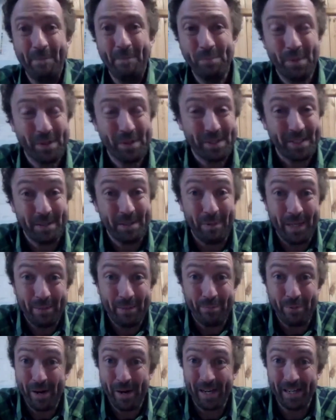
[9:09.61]
Possibly a
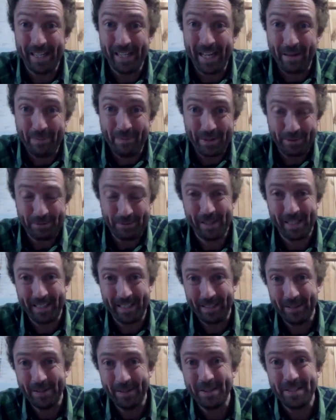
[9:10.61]
brand name that's
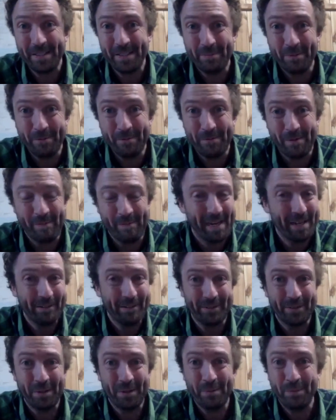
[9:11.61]
recognizable from a
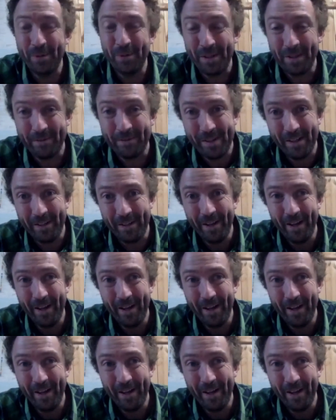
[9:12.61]
household point of view.